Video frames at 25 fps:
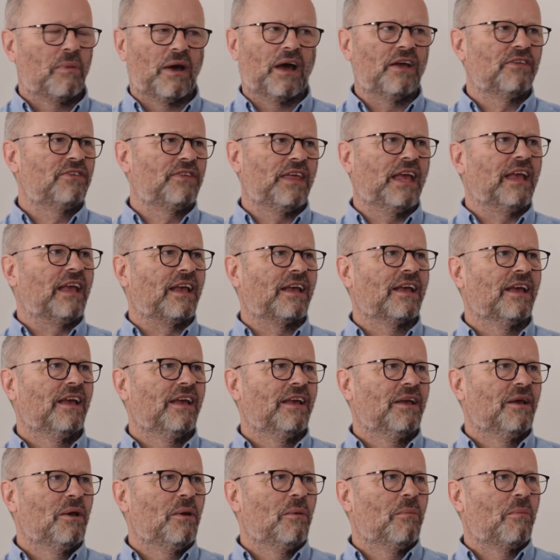But I think
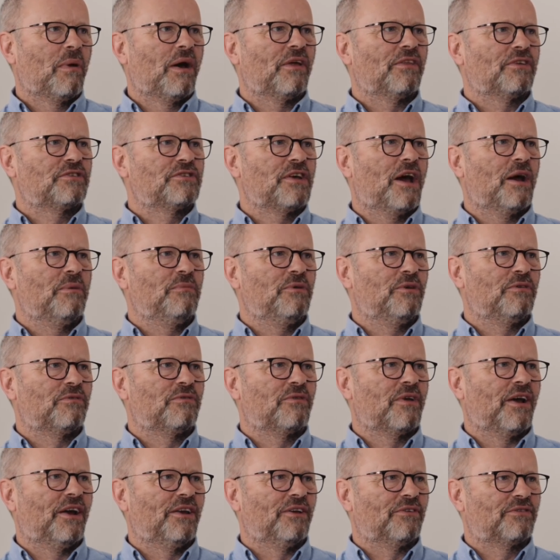by the time
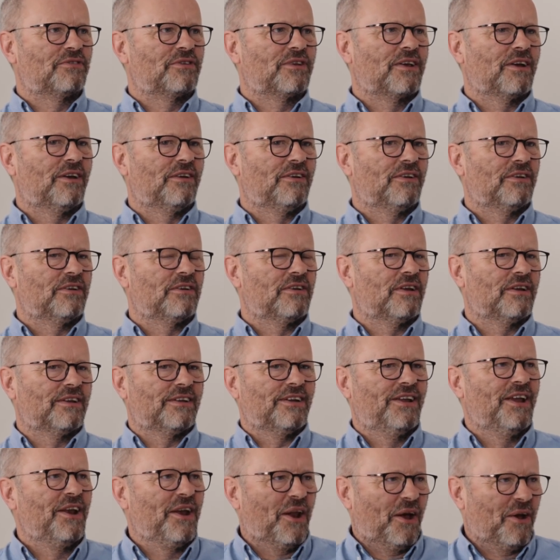you've kind of gone,
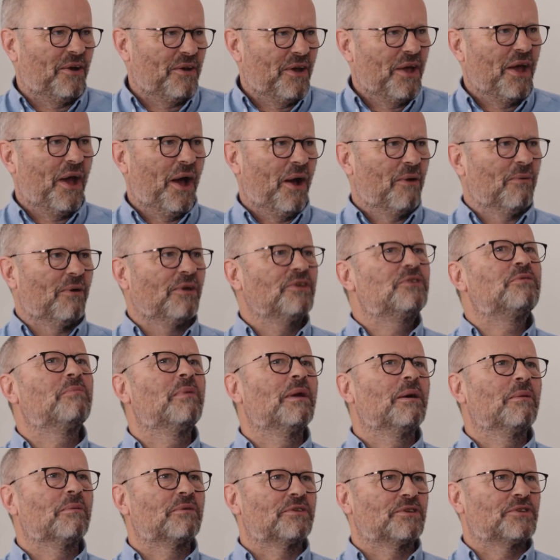I want to
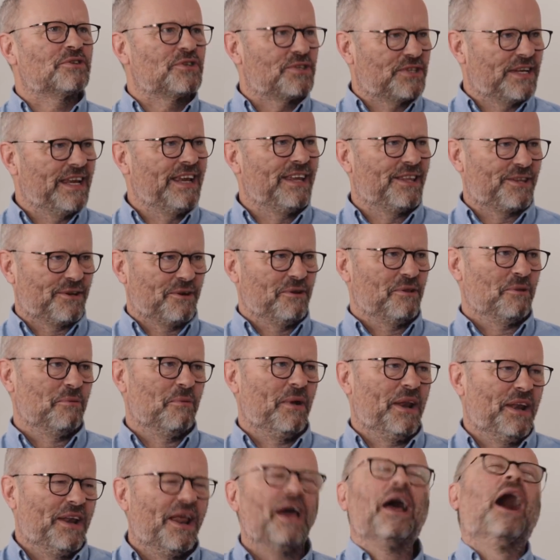be able to see through the
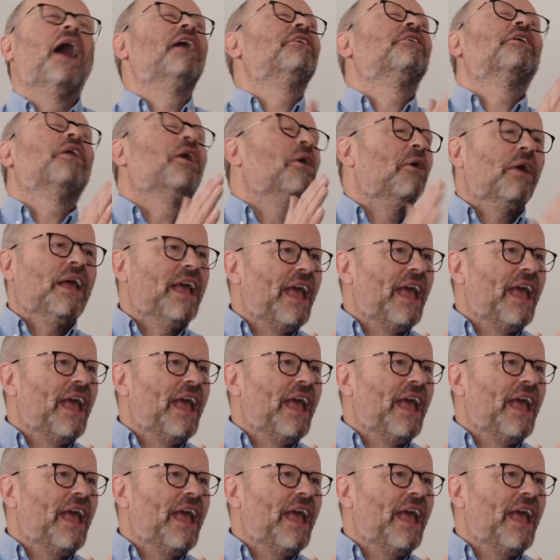window. I don't know.